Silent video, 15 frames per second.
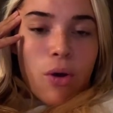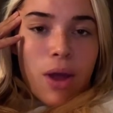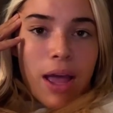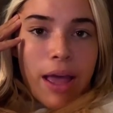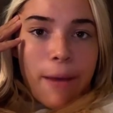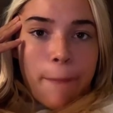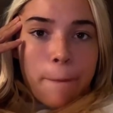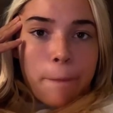
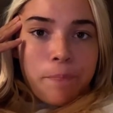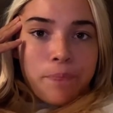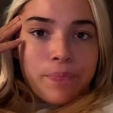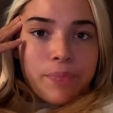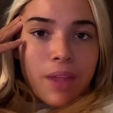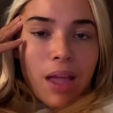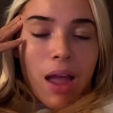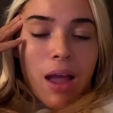Okay.
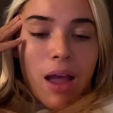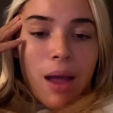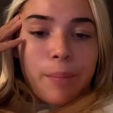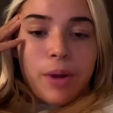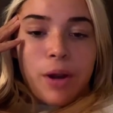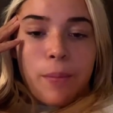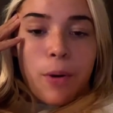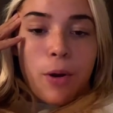
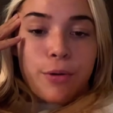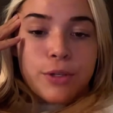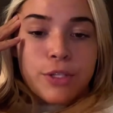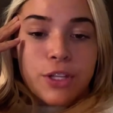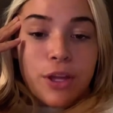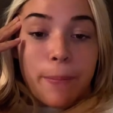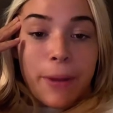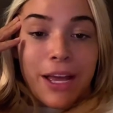I'm going to
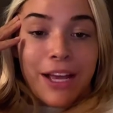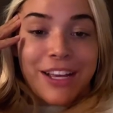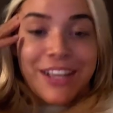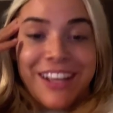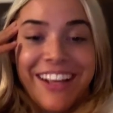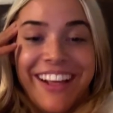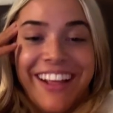post a pic.